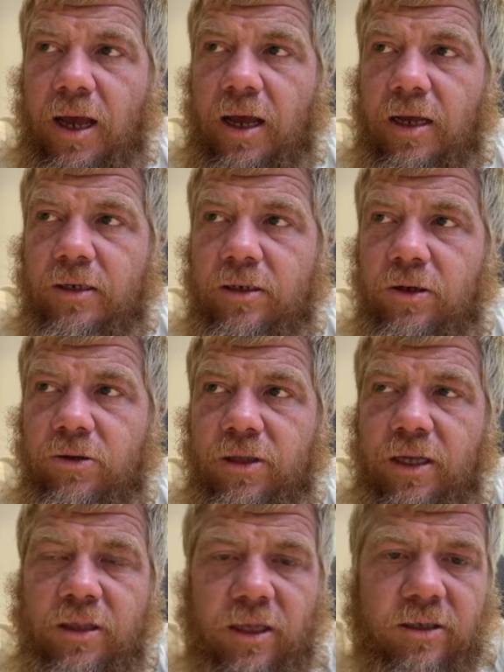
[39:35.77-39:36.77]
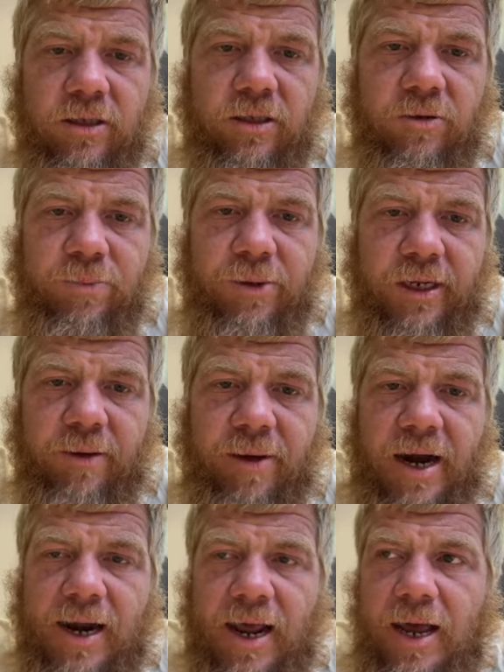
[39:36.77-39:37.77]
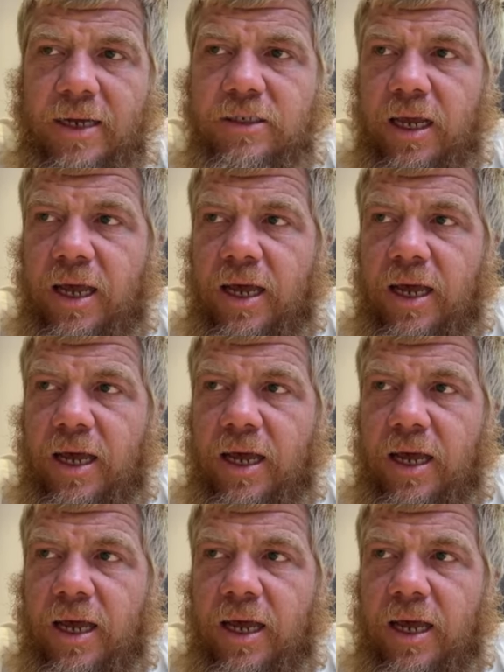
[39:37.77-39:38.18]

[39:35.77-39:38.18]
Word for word: And, you know, they think that they're Billy Badass.